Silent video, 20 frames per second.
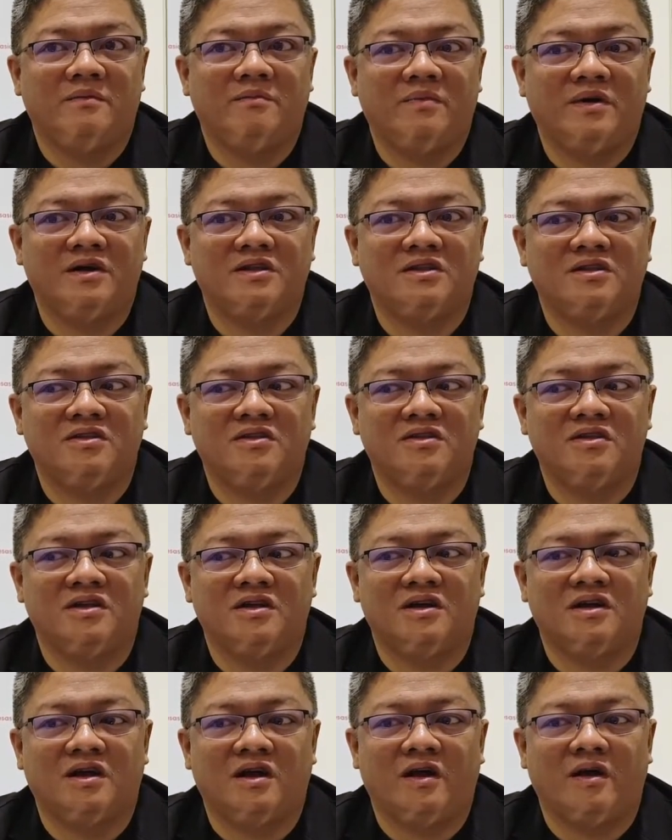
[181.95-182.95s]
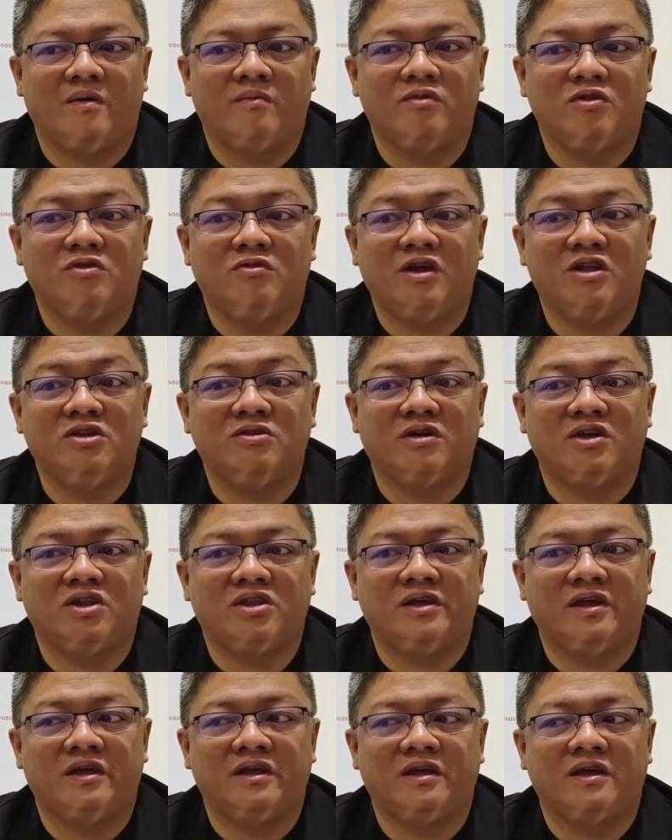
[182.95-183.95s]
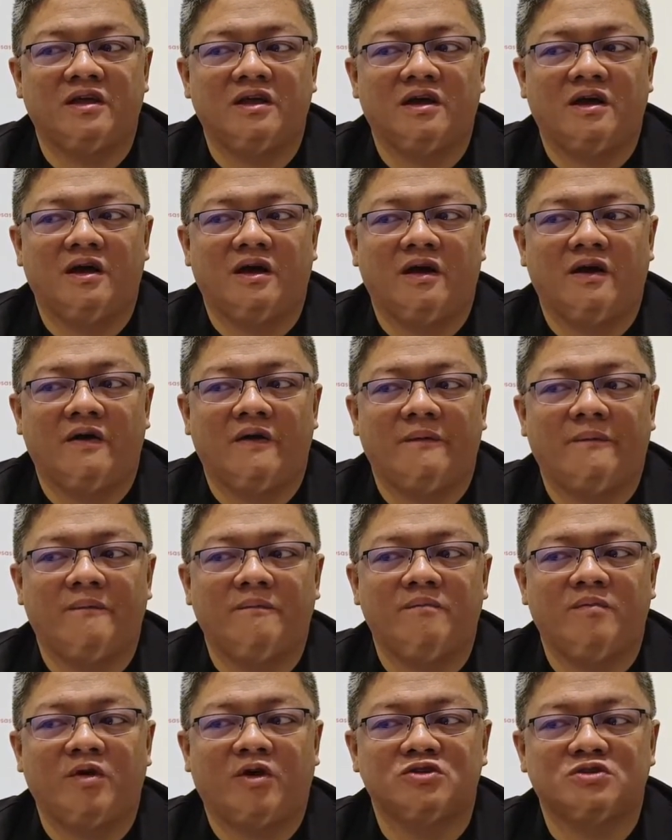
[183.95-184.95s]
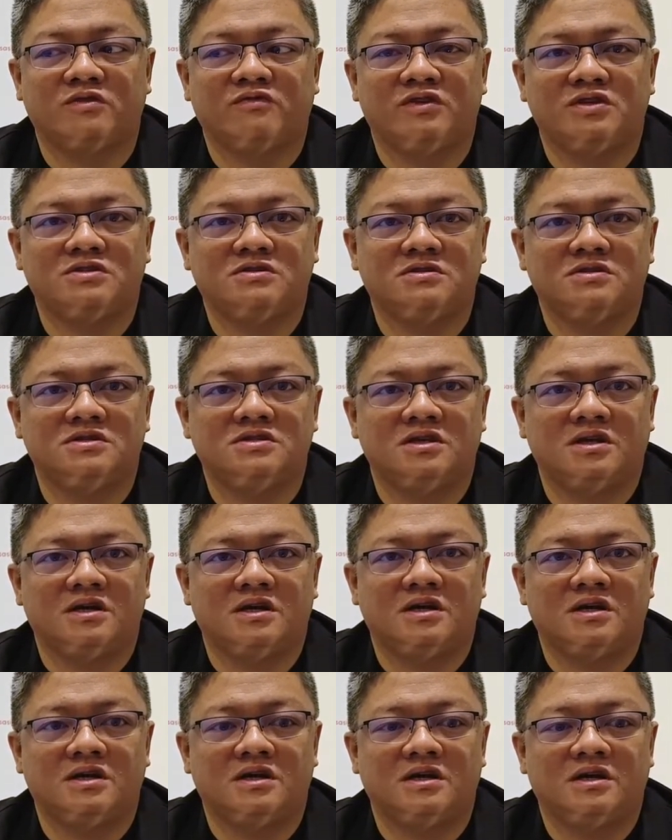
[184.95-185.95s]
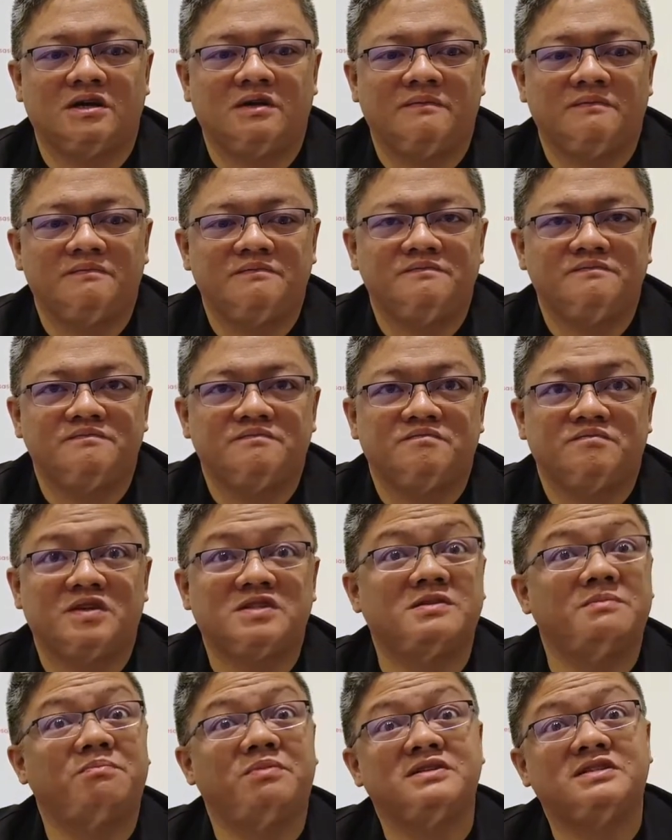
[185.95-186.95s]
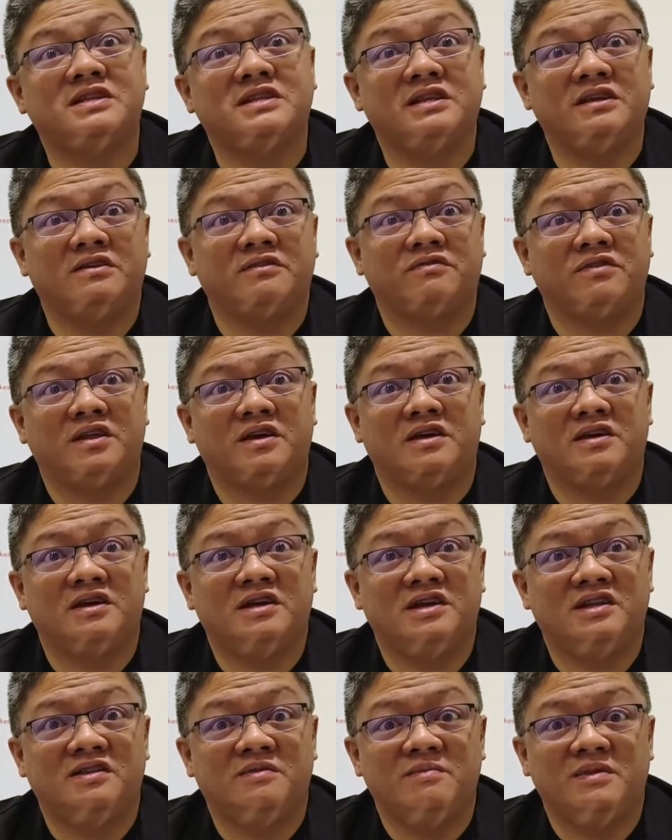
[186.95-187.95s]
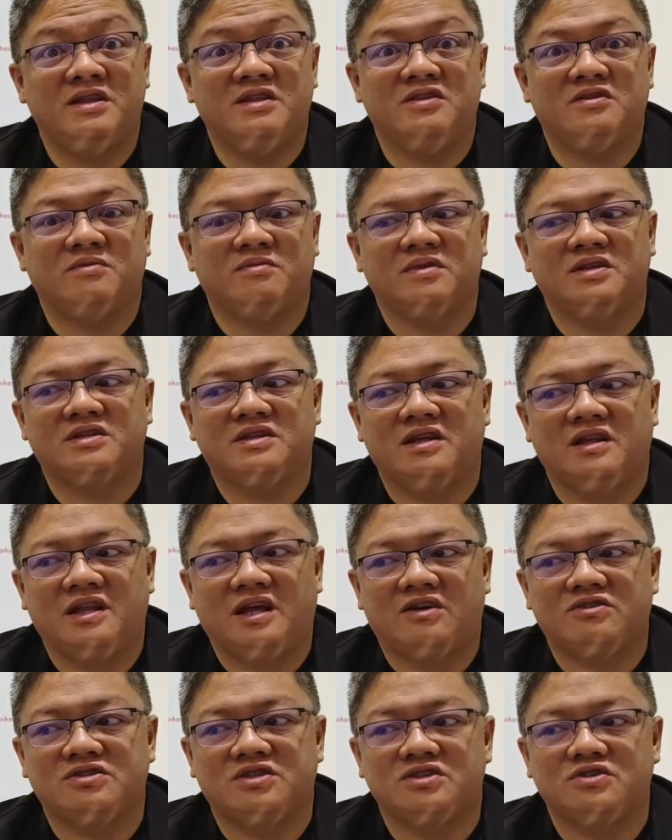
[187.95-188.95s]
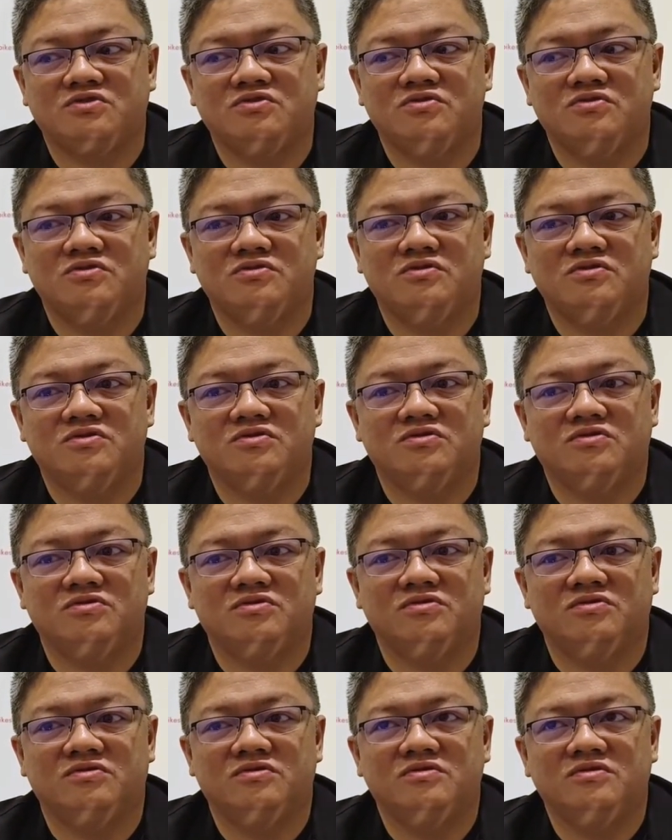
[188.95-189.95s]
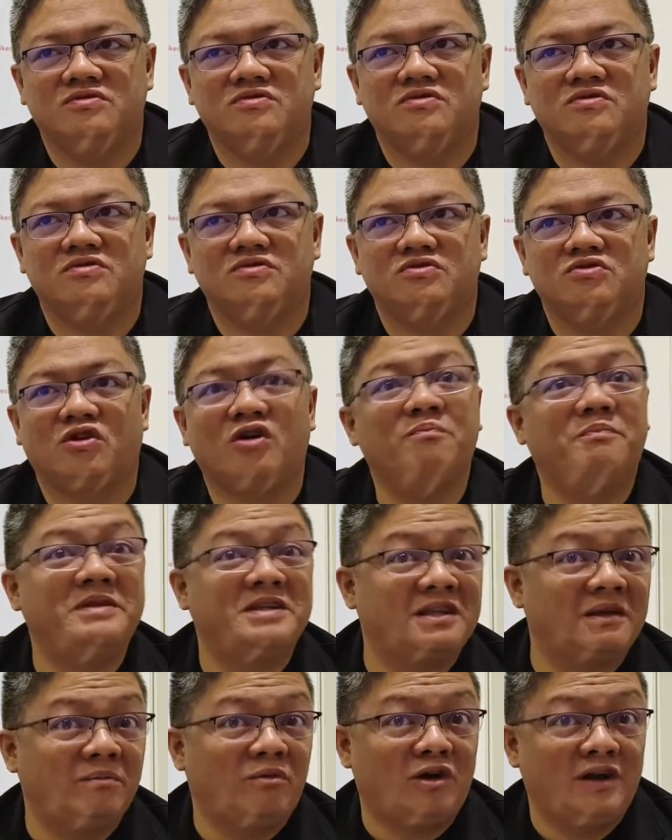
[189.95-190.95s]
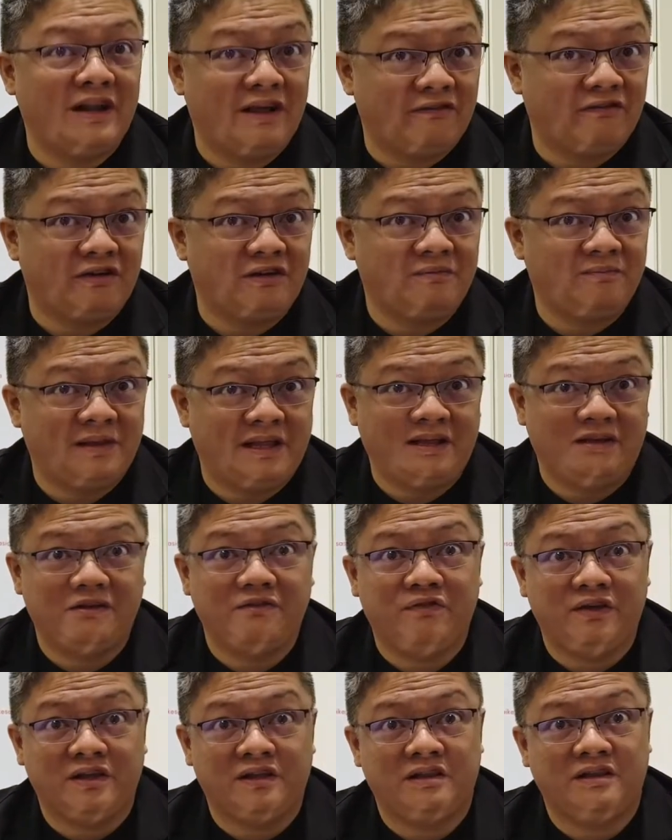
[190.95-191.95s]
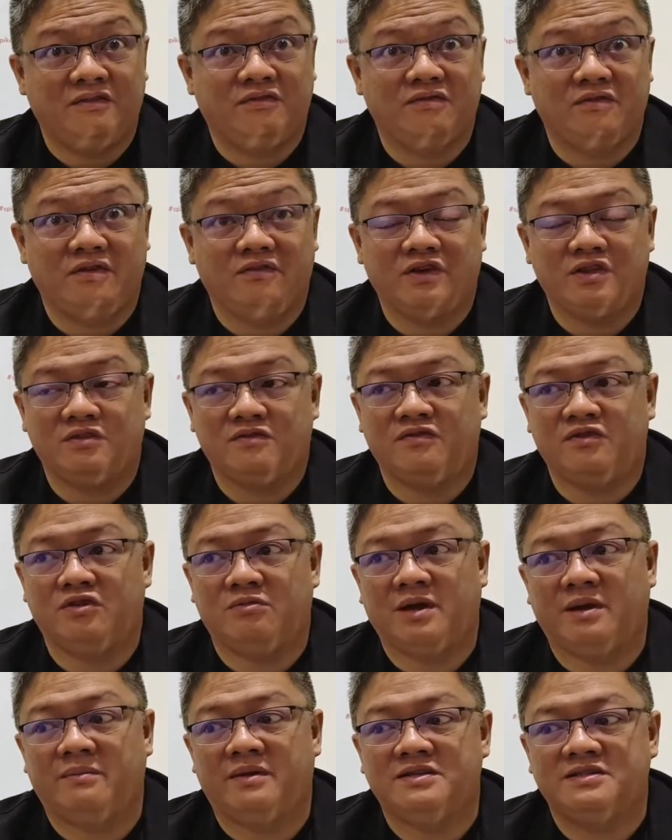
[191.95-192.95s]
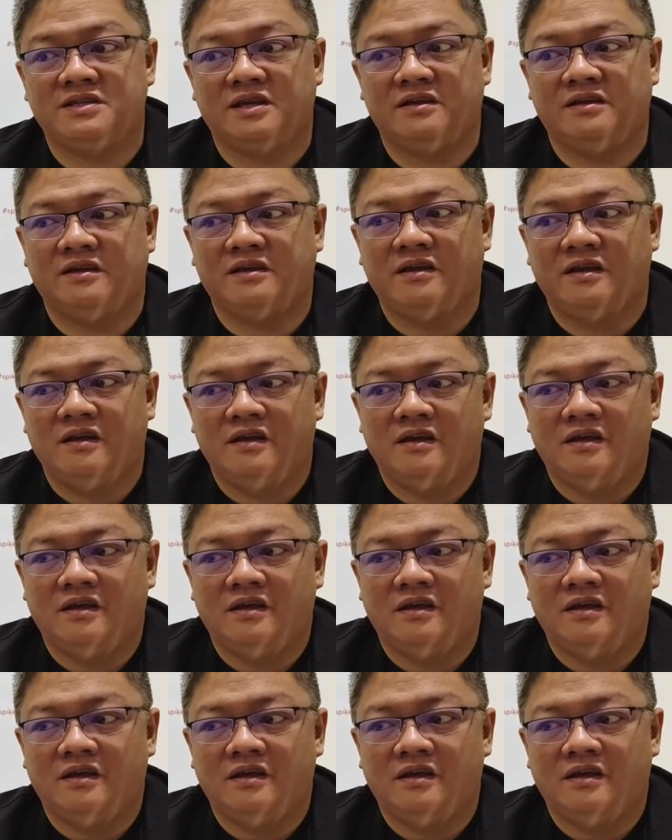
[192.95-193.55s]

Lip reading: But with radio, I think because of its the simplicity of the medium, it allows us to compete at a more level playing field, if I feel what am I saying.